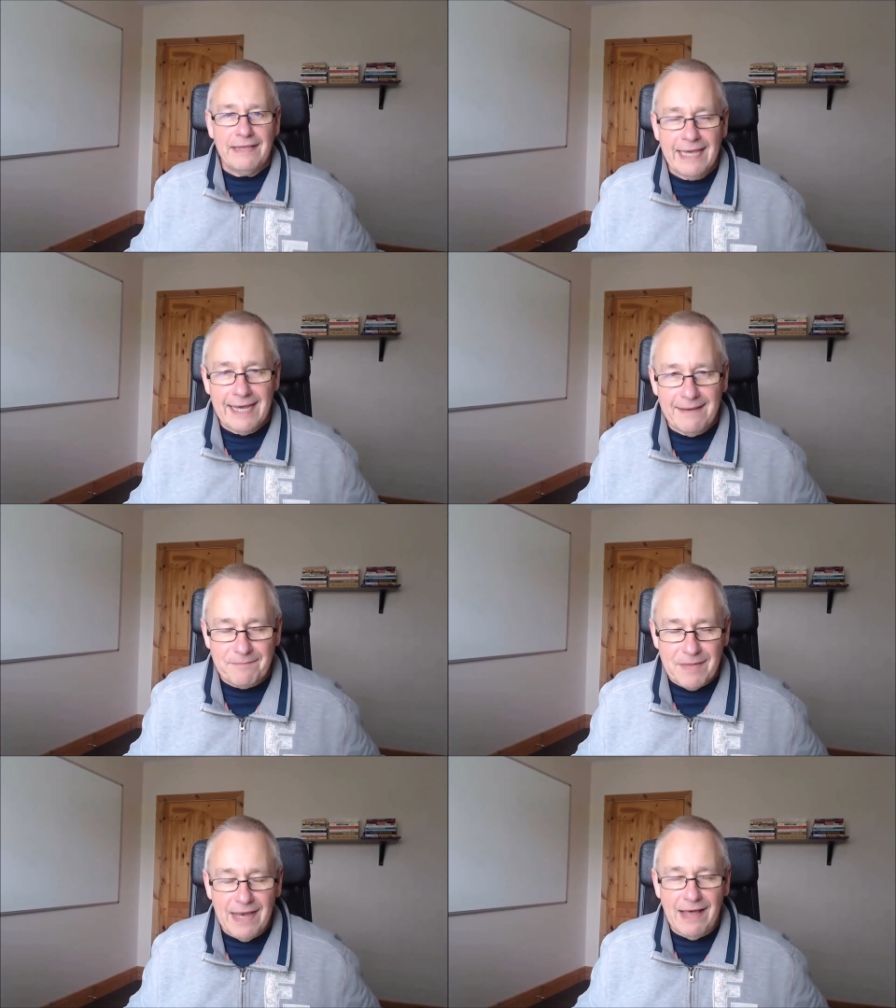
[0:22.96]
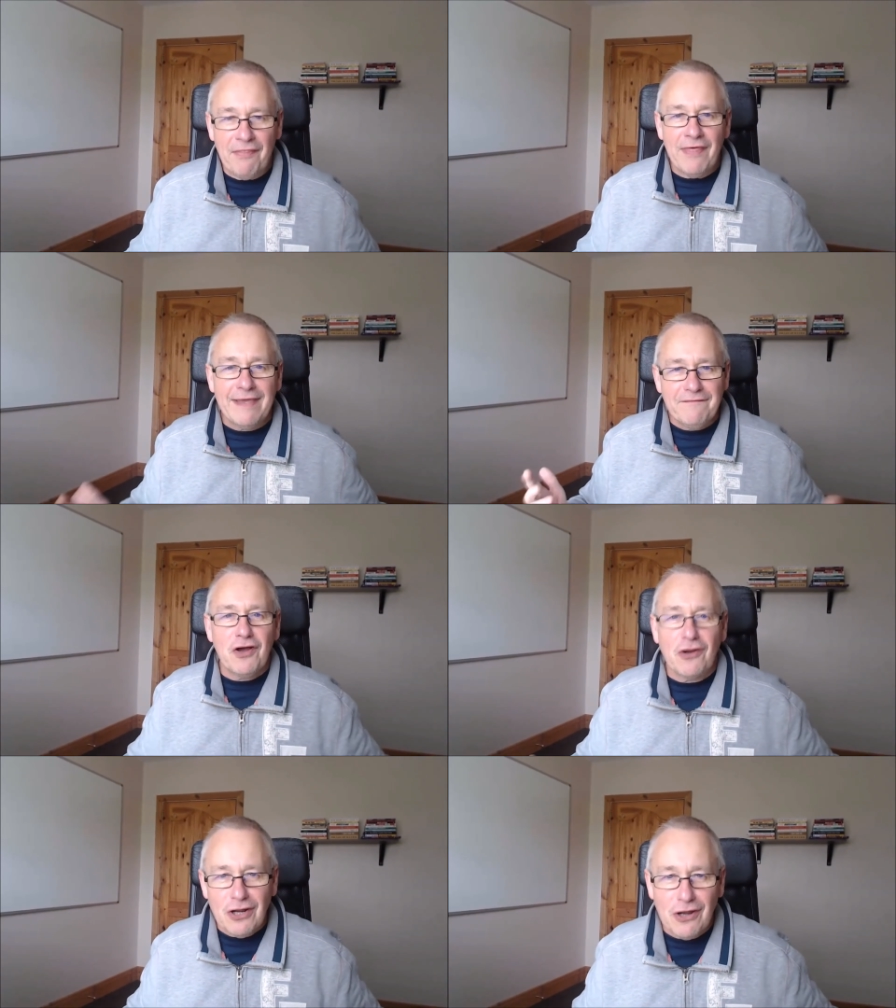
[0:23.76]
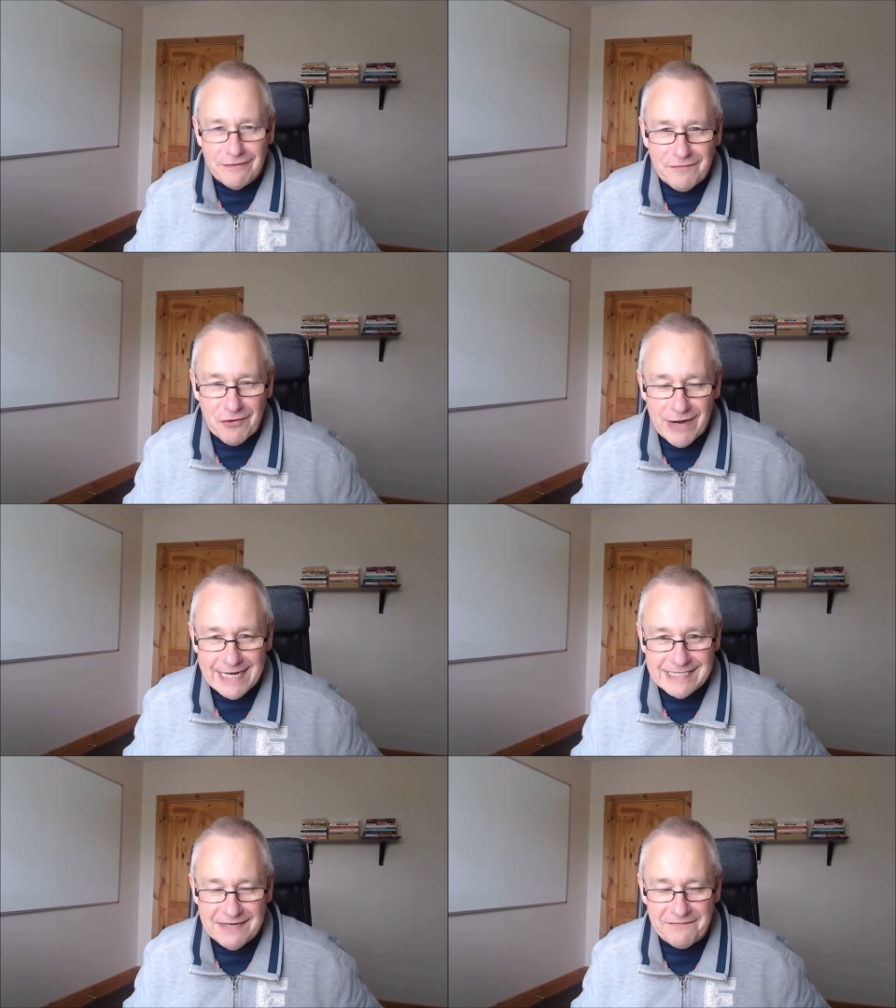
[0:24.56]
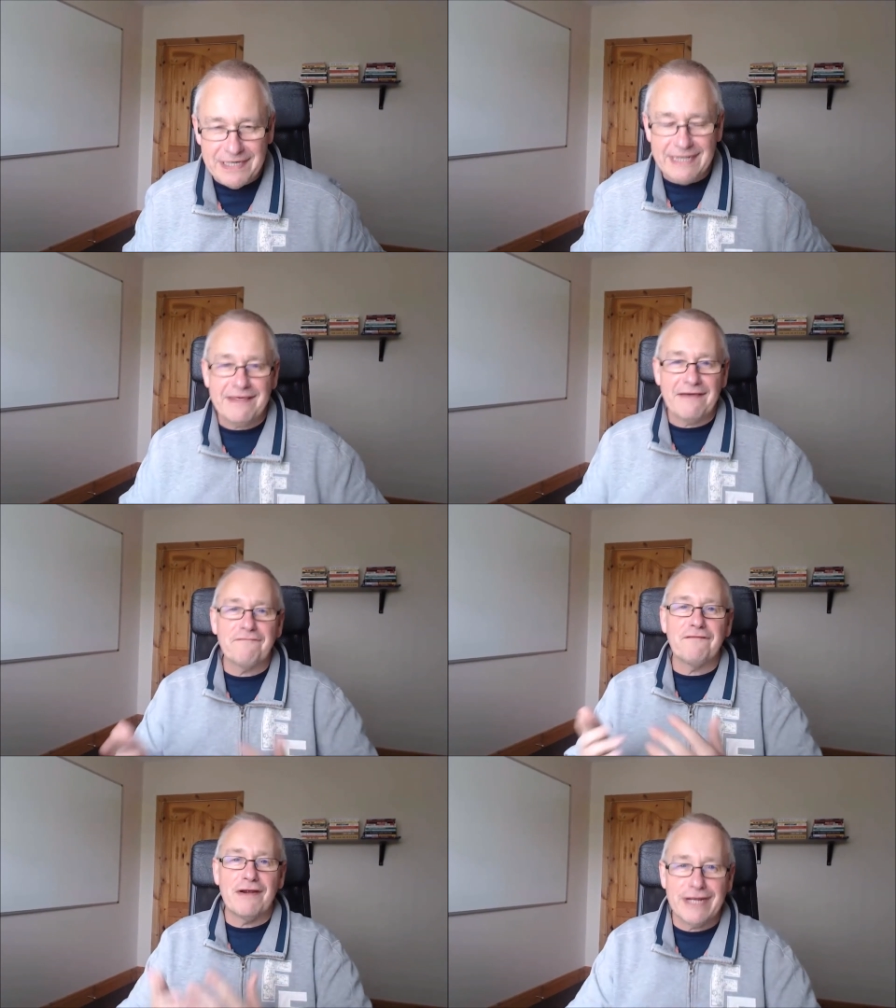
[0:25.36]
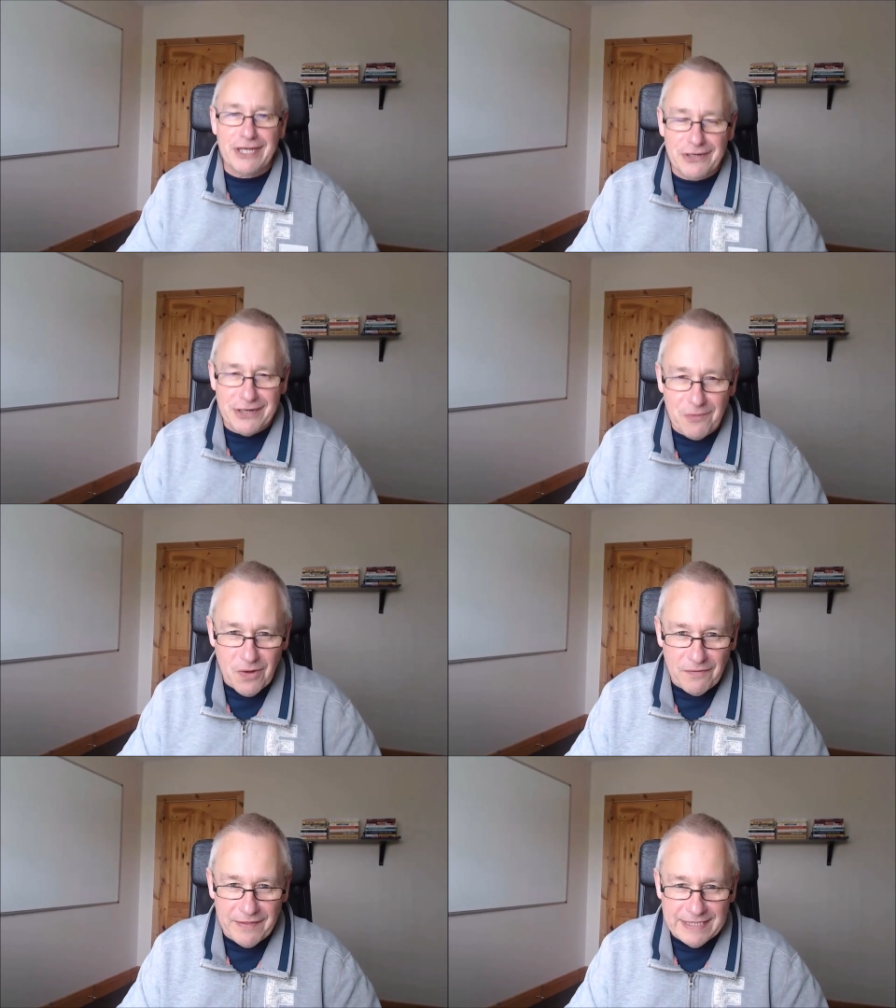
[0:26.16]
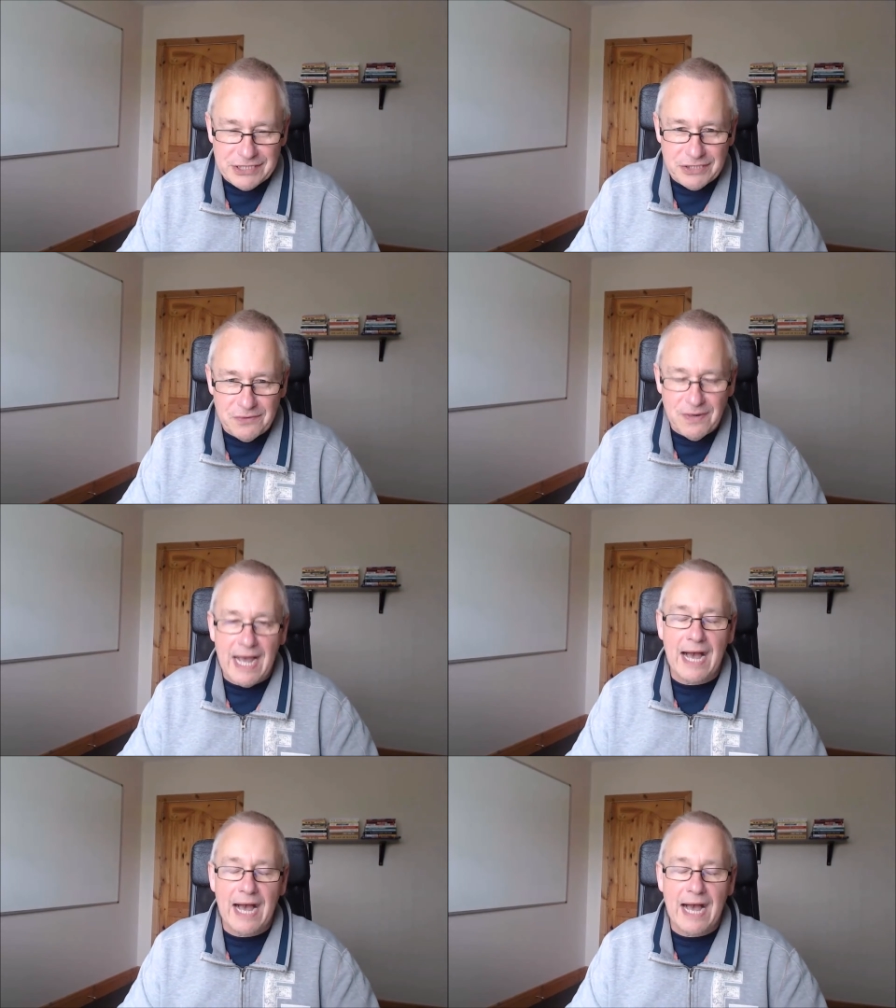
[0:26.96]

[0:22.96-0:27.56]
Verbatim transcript: yeah, they've got a lot of creativity. They're very good at what they do.